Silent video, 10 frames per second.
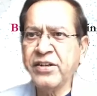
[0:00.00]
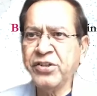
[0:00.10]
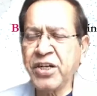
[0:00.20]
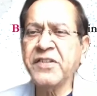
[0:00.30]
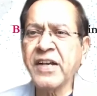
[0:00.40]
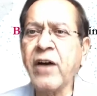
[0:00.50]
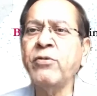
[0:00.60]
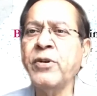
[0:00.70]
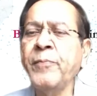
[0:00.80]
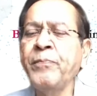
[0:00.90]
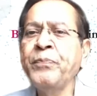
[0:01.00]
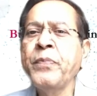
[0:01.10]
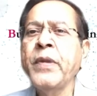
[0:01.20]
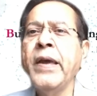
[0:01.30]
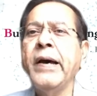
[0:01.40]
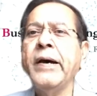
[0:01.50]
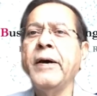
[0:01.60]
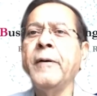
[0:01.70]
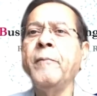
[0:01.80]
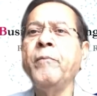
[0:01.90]
shares account,
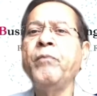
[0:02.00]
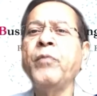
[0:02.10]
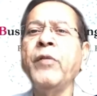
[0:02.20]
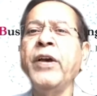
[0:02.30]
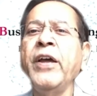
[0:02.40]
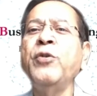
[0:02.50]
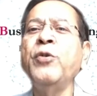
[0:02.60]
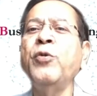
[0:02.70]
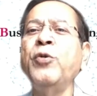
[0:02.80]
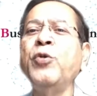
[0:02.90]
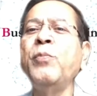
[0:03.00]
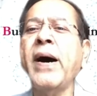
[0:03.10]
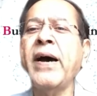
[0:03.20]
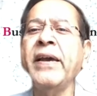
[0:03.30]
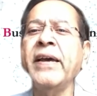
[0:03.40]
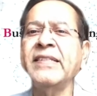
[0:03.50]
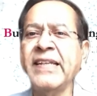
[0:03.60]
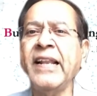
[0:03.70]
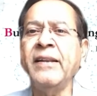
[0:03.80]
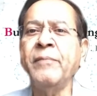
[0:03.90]
uh, where you do buy and
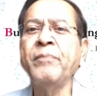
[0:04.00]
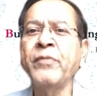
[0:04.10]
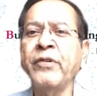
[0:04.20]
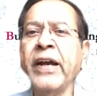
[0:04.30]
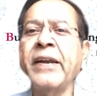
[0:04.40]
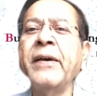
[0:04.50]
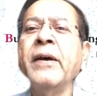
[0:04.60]
sell, right?